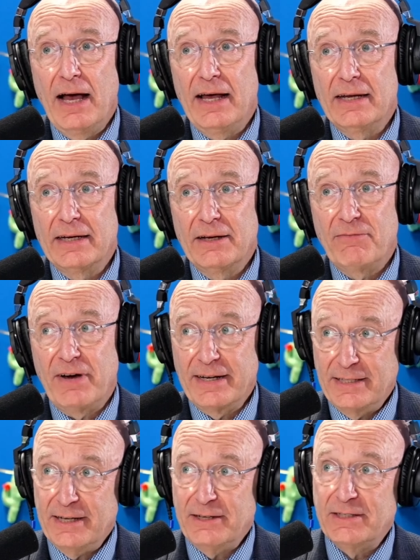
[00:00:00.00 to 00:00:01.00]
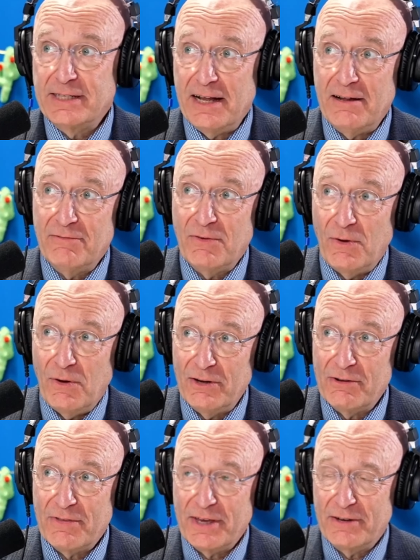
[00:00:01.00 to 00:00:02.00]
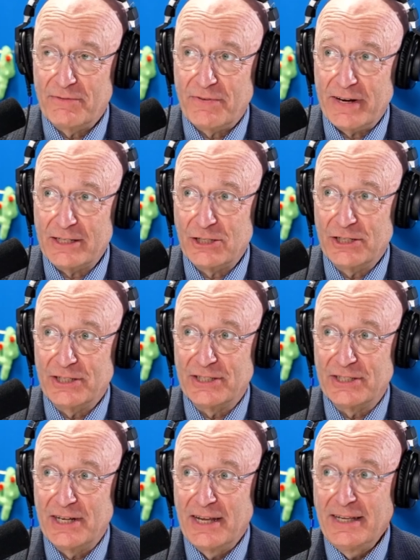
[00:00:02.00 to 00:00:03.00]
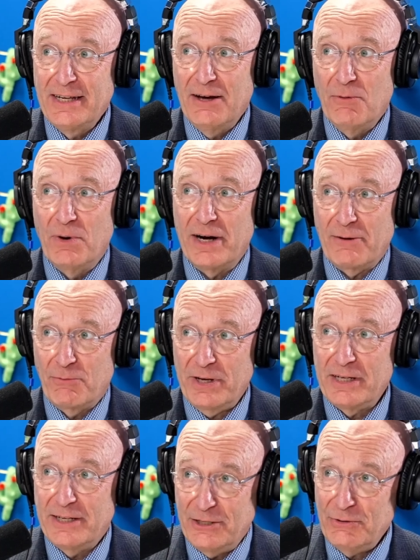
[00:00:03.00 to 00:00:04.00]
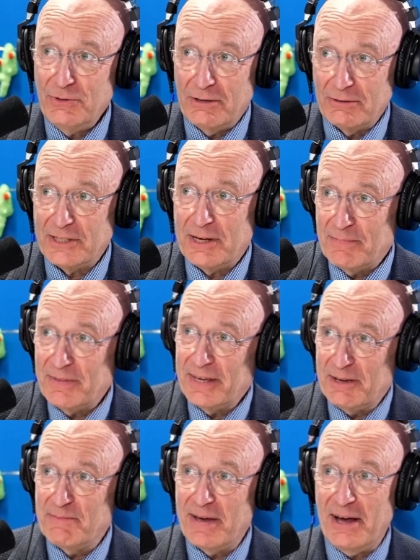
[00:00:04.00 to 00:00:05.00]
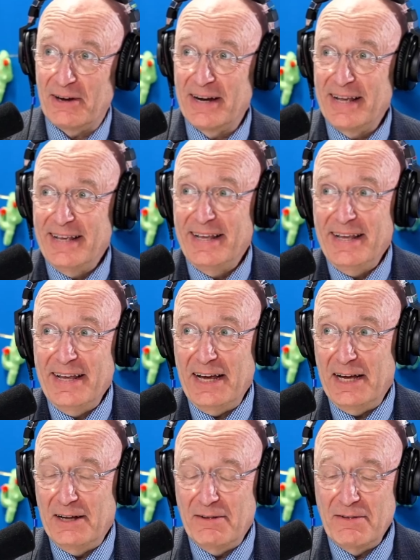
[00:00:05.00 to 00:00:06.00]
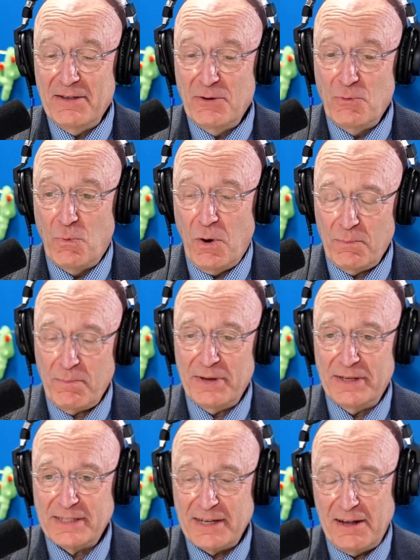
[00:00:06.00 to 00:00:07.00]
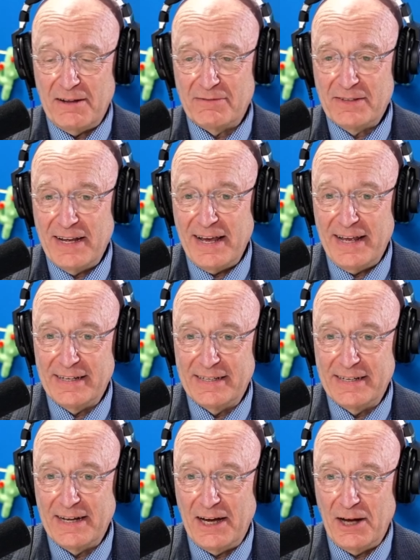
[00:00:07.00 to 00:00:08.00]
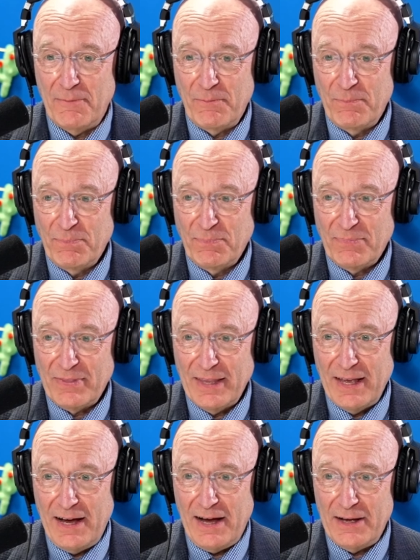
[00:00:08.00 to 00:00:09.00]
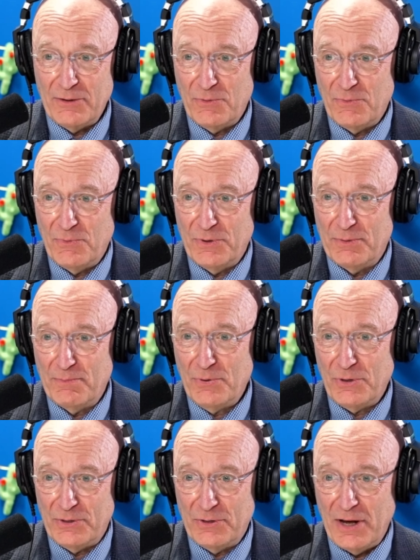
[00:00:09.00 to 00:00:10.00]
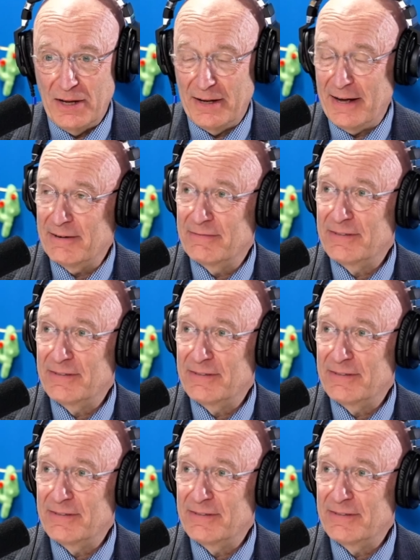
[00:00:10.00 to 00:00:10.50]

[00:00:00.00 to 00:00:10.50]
And if I did solve all of the infections, what I really do know something about uh, won't be solved. And uh, I would put a lot